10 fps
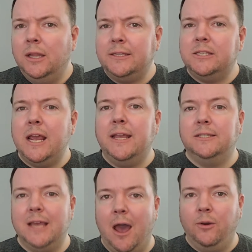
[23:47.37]
Let's take
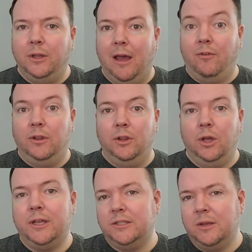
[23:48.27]
it down a level and
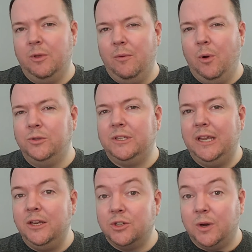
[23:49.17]
look at some of the most
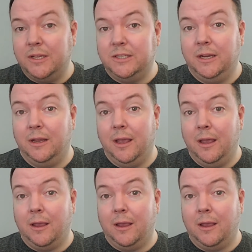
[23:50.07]
interesting